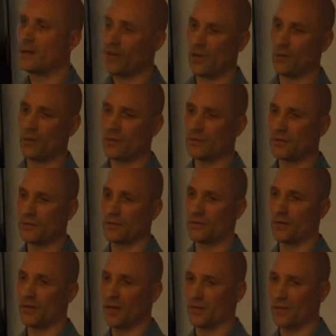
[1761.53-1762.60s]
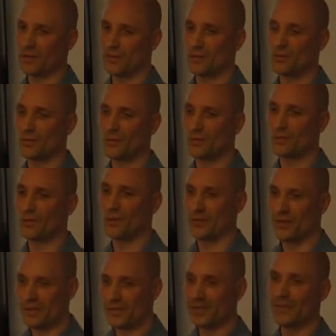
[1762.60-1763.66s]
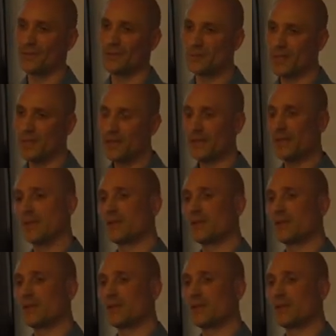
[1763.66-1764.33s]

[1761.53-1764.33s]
I want you to authenticate to me,